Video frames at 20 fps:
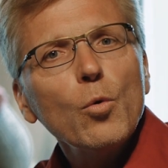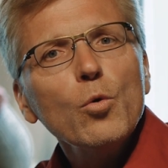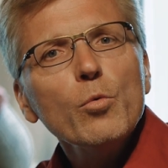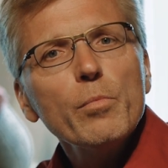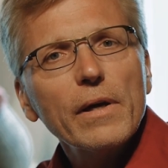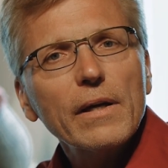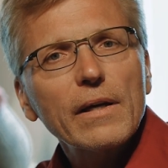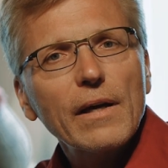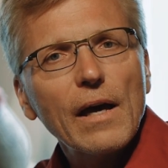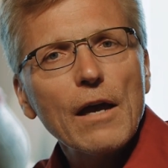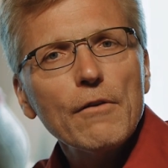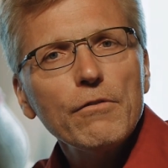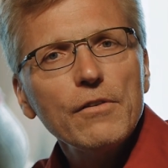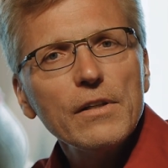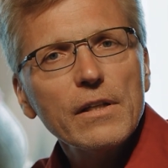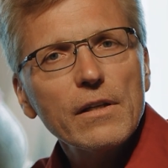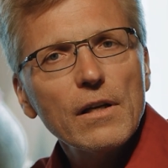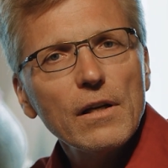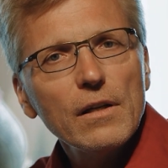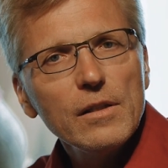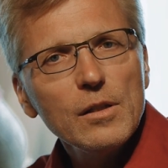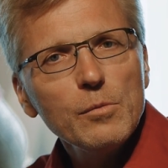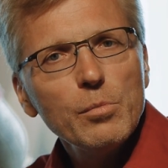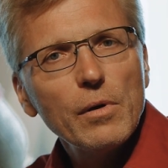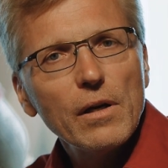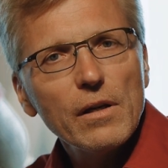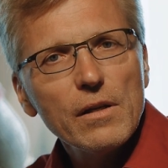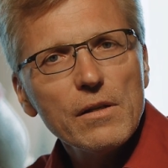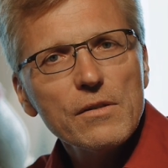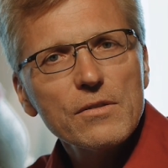Because He is
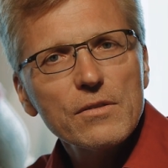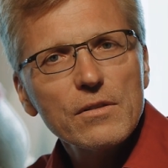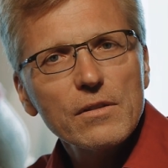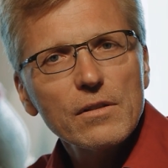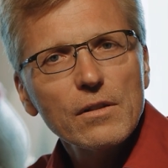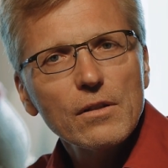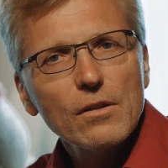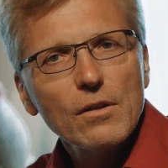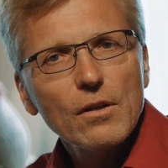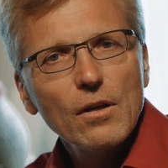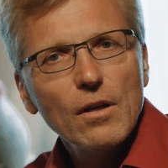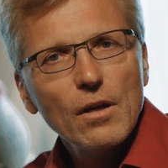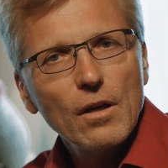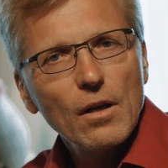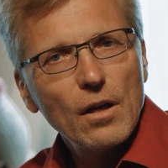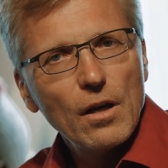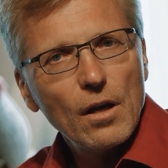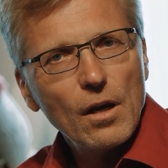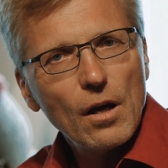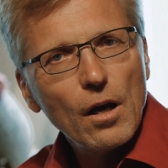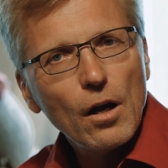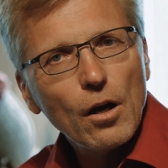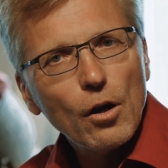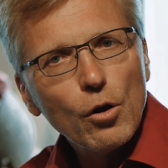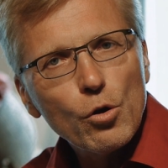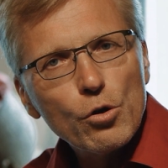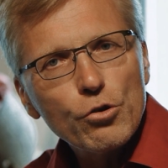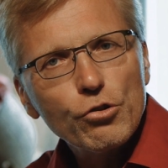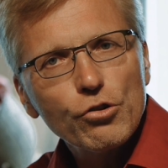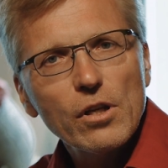love,
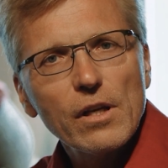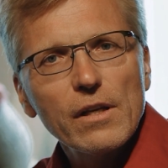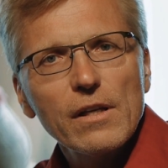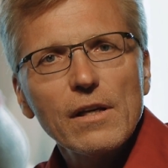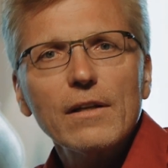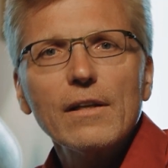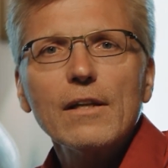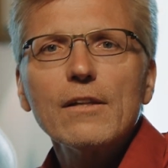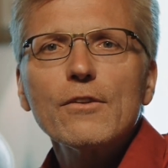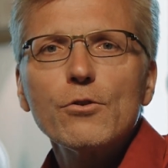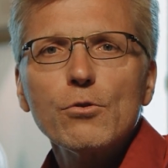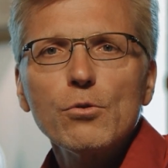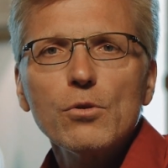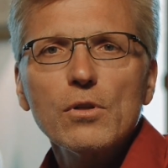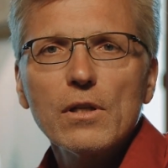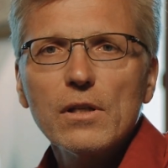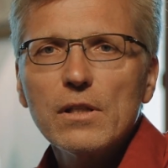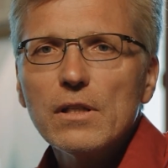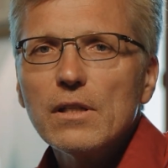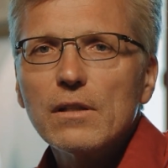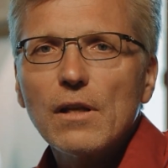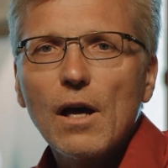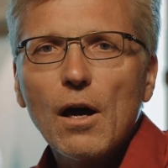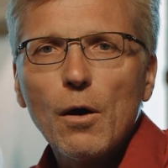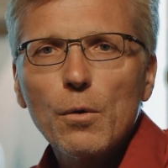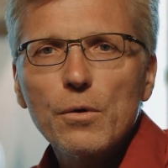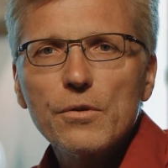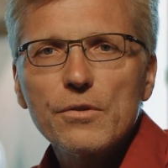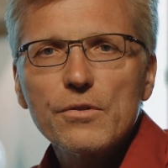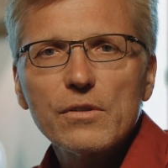incomprehensible, He didn't
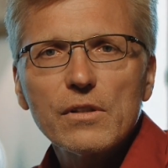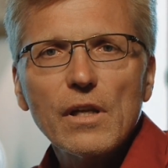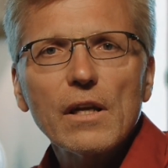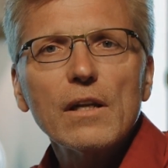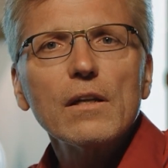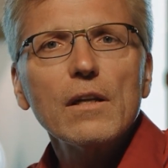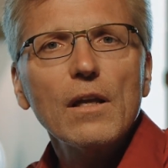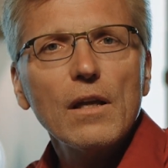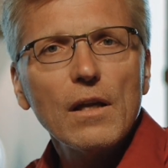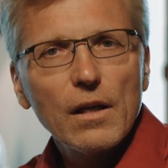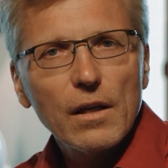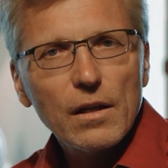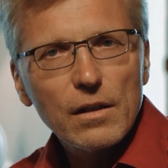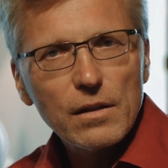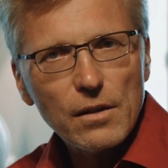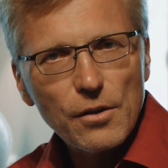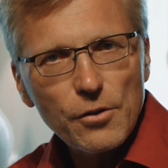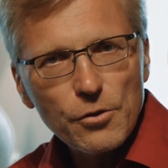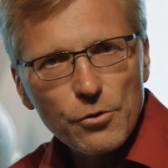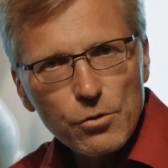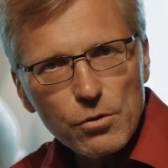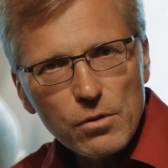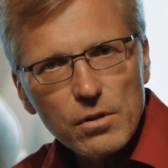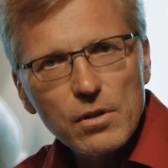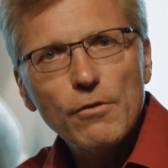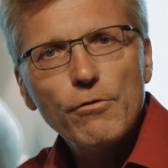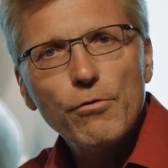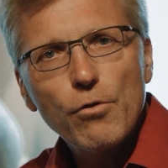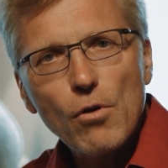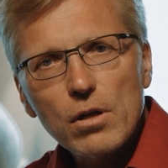erase the sinner,
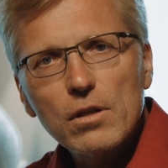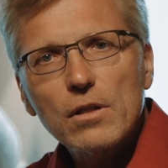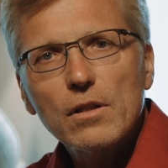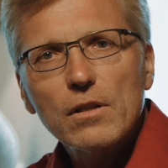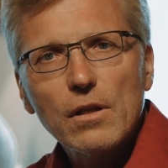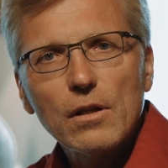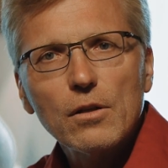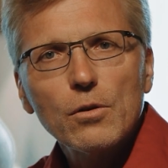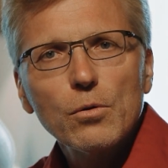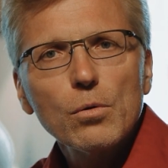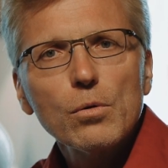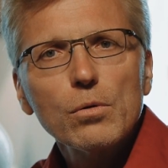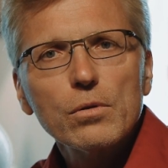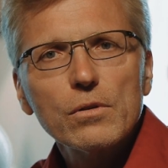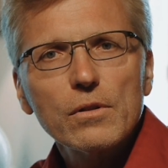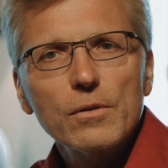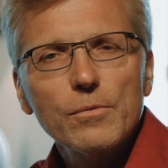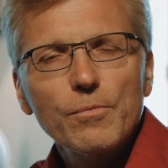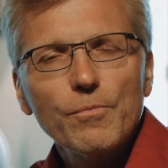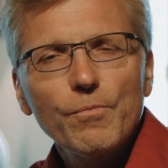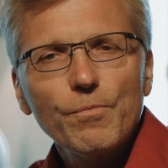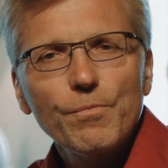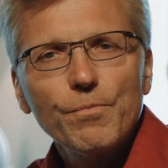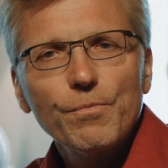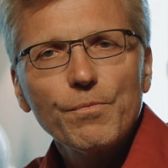because sin